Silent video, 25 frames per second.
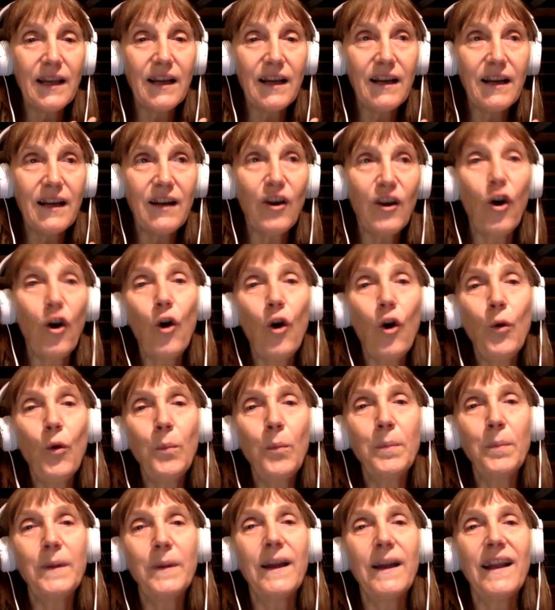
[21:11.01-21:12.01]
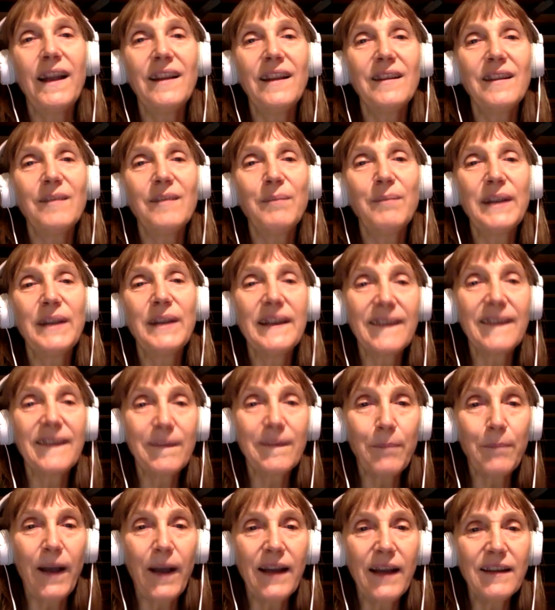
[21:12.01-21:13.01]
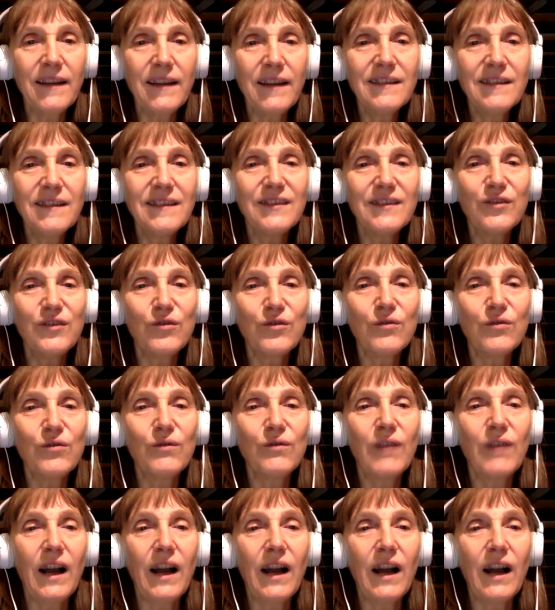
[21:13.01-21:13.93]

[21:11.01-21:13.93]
hope and be inspired to